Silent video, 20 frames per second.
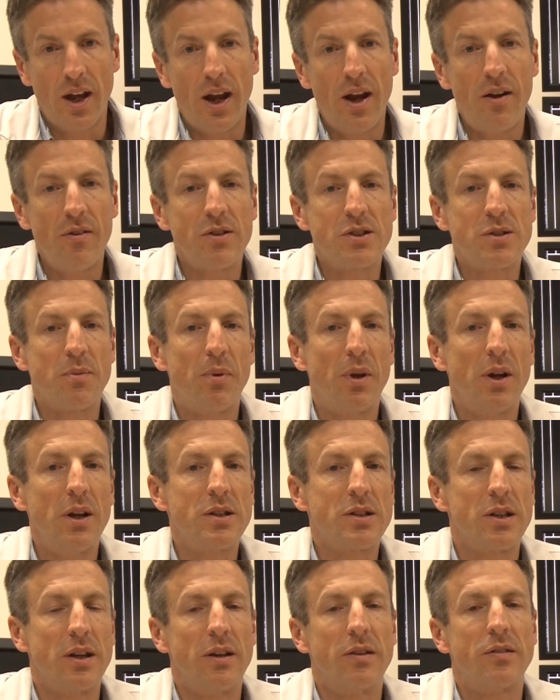
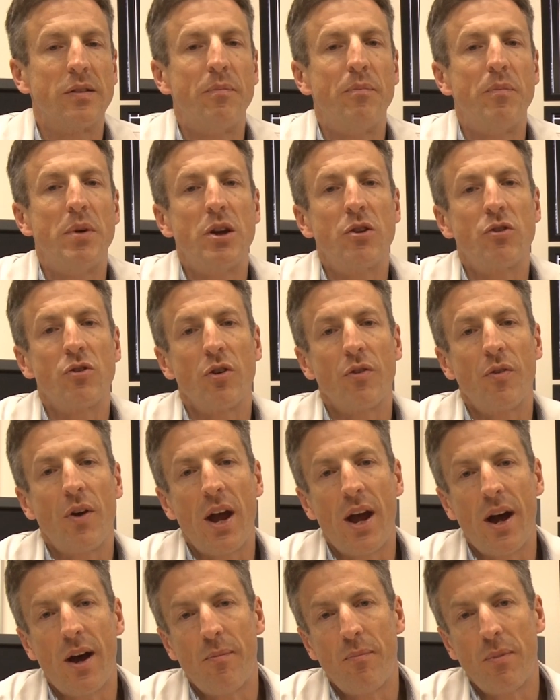Heritability is a measure of
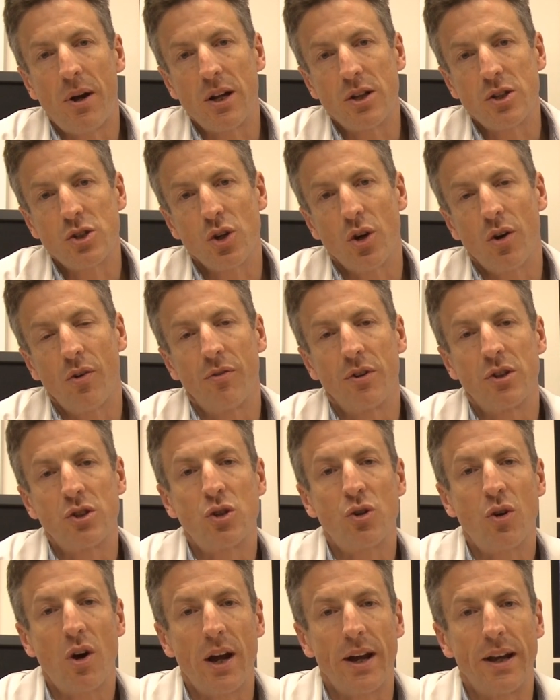how much of a
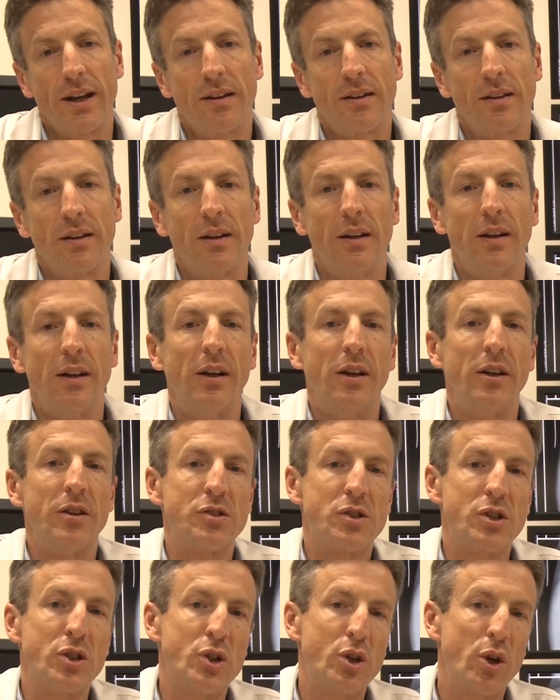trait is
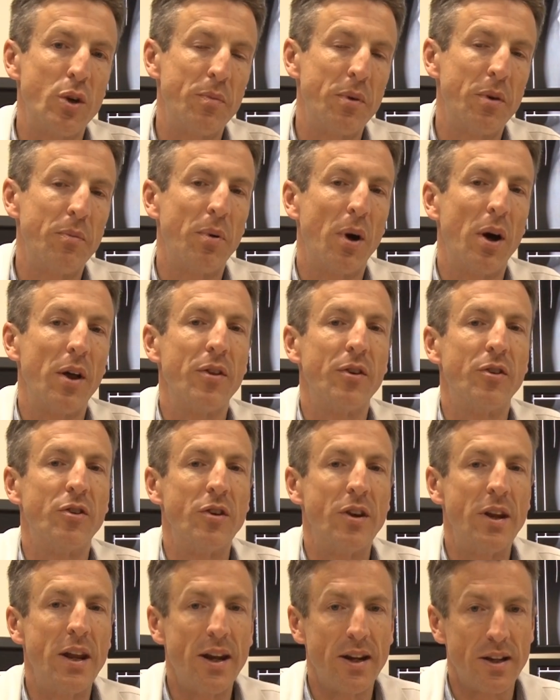determined by the
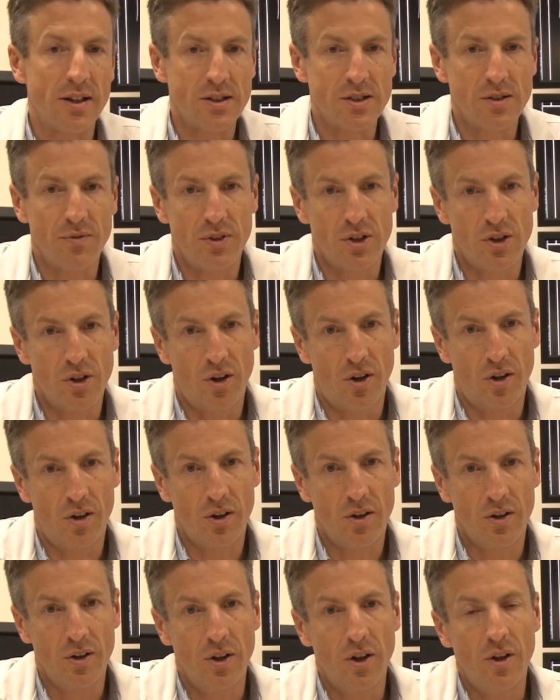genetics of a
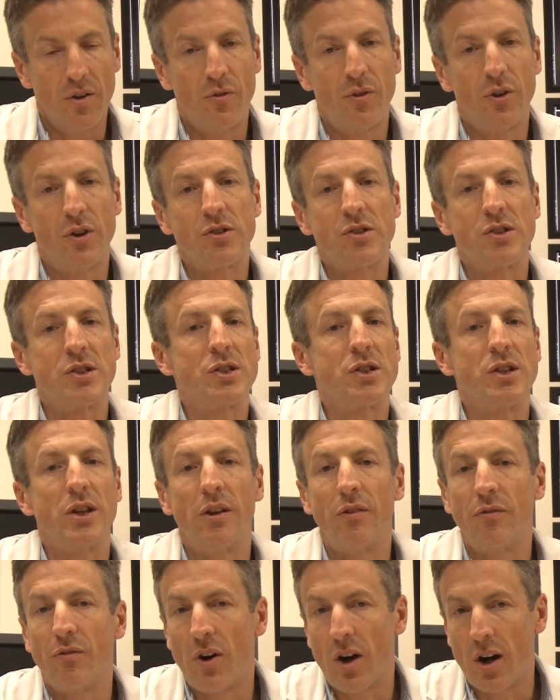dog versus the
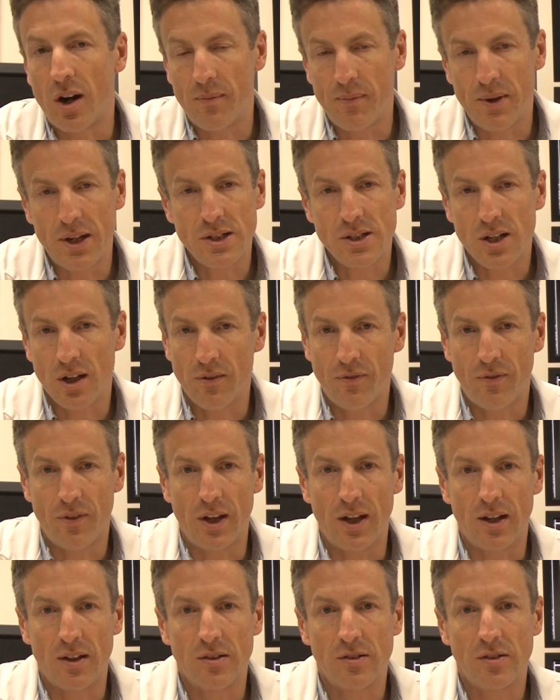environmental
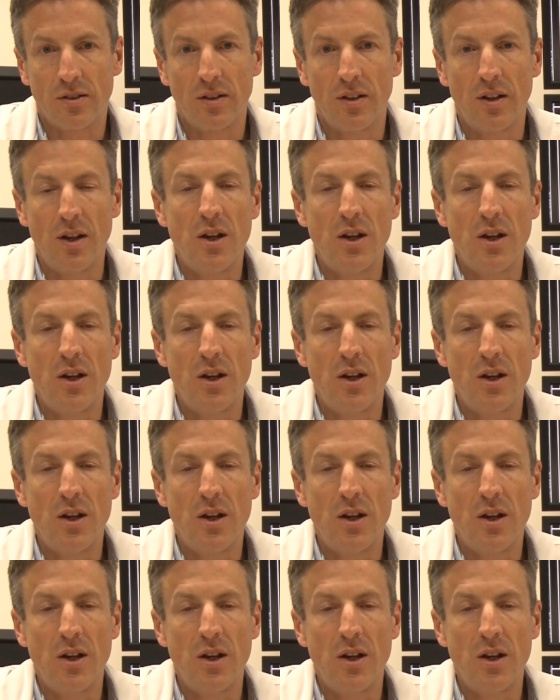effects.